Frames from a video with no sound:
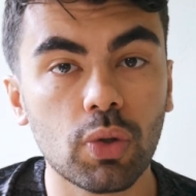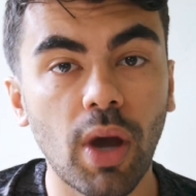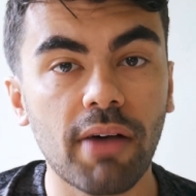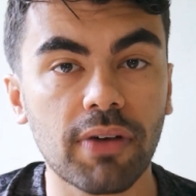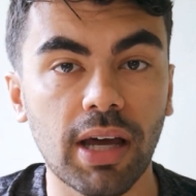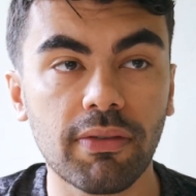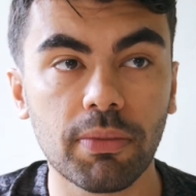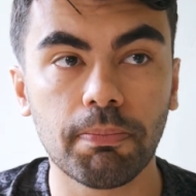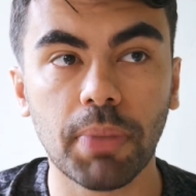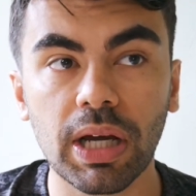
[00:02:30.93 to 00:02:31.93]
you have kind of a
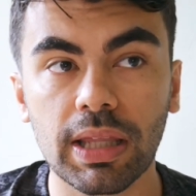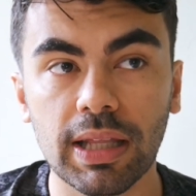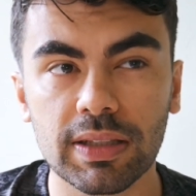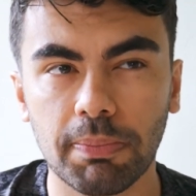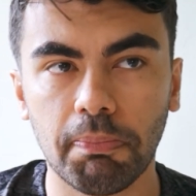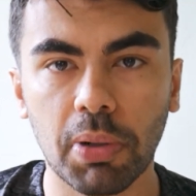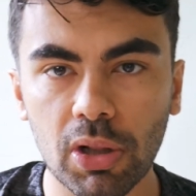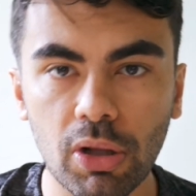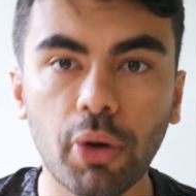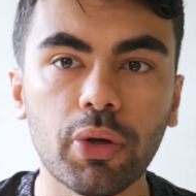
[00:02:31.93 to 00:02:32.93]
bike that's
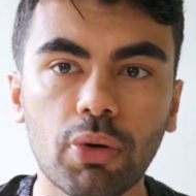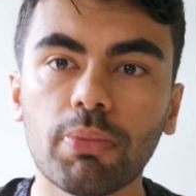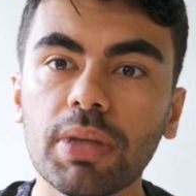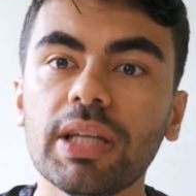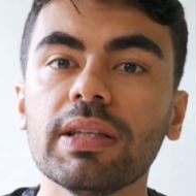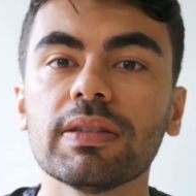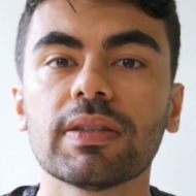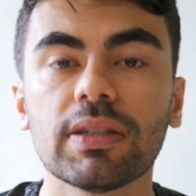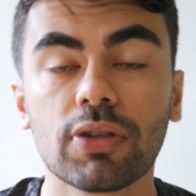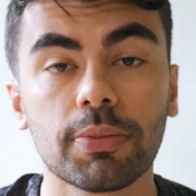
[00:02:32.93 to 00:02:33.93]
below your means
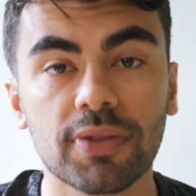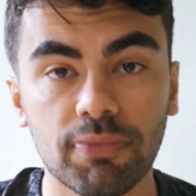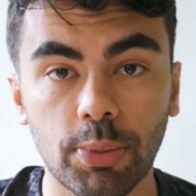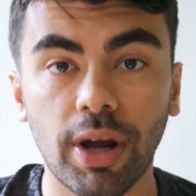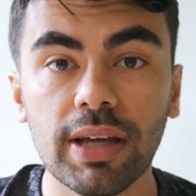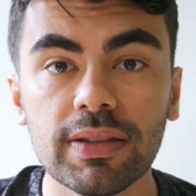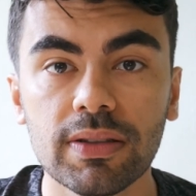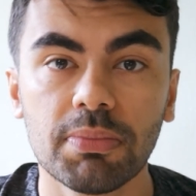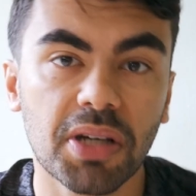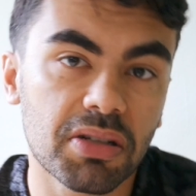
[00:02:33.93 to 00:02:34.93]
in terms of
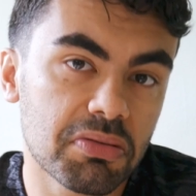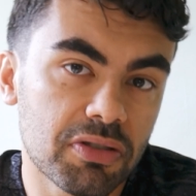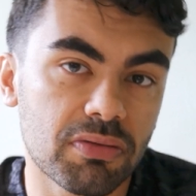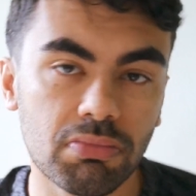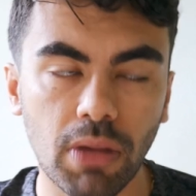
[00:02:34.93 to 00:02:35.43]
price because,